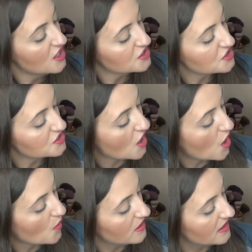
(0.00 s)

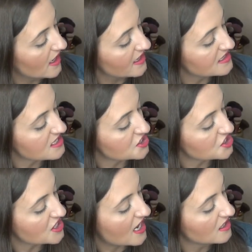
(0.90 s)
So nice.
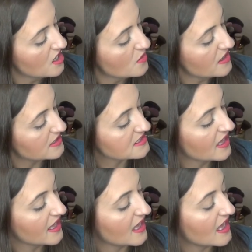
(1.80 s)
Shallow is like